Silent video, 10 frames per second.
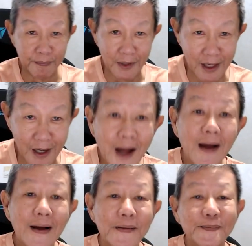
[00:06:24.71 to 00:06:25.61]
Huh? Ah.
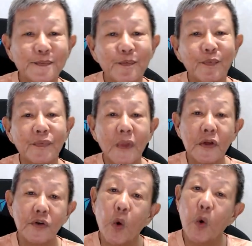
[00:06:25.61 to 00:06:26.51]

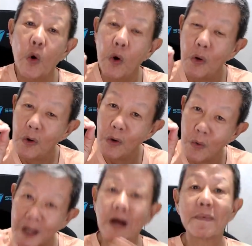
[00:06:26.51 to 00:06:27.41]
So, wake
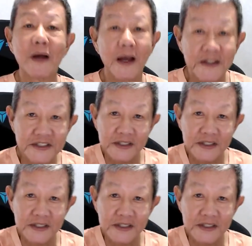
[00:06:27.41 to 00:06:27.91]
up guys.